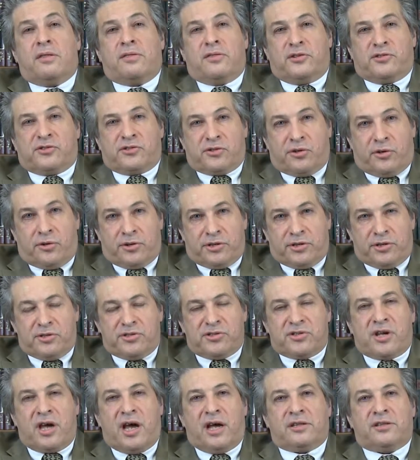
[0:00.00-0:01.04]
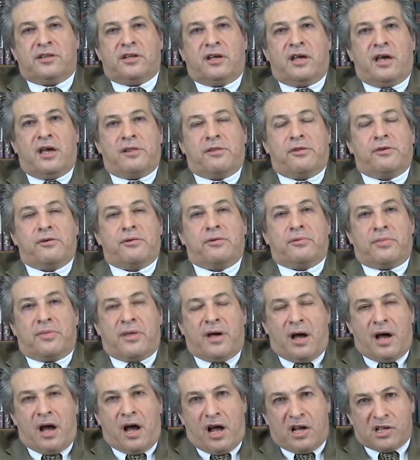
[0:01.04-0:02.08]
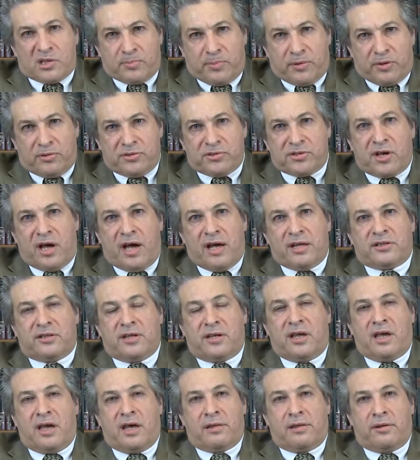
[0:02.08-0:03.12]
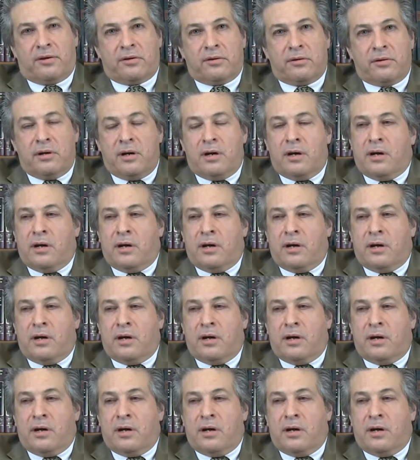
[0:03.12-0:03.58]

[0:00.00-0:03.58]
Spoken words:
the surgeons got together, the hospitals got together,